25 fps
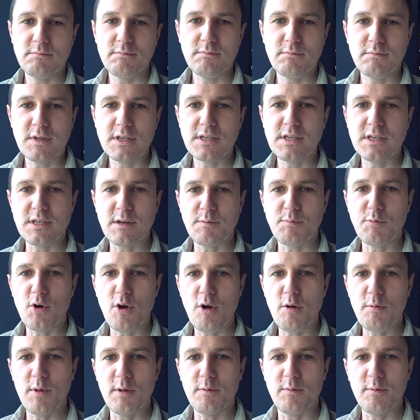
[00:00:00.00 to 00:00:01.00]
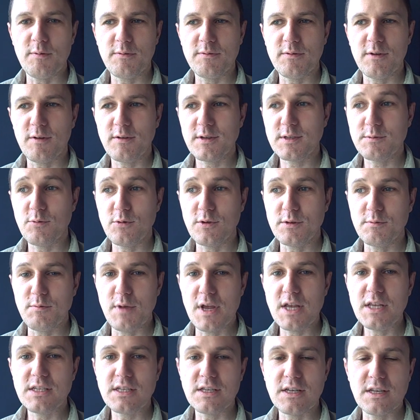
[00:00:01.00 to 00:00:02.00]
this is a problem of, I suppose,
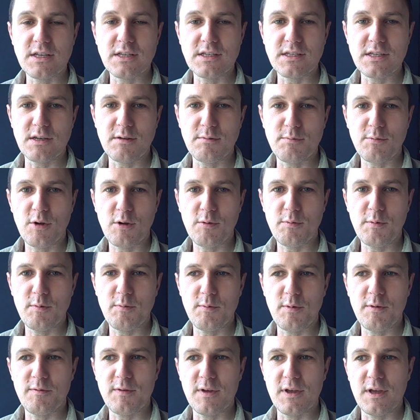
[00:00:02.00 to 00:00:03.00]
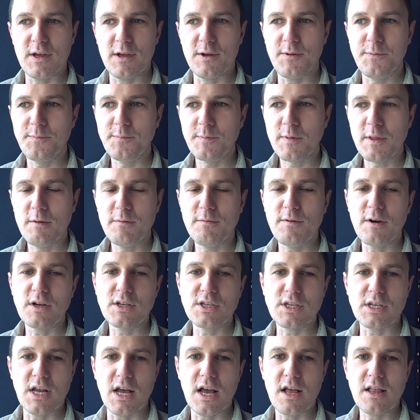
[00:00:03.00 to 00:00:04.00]
maintenance and a problem of uh,
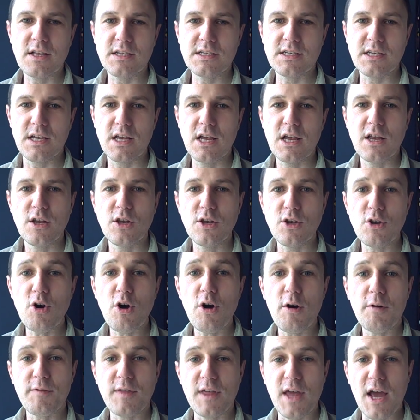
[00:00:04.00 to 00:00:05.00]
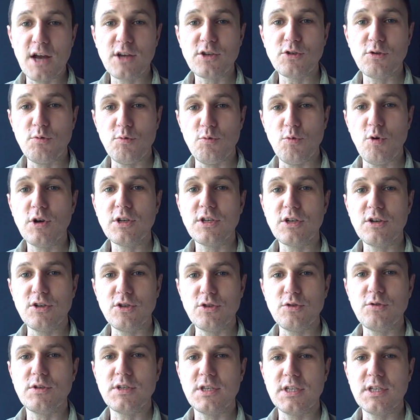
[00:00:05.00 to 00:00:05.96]
functionality, not of the actual water resource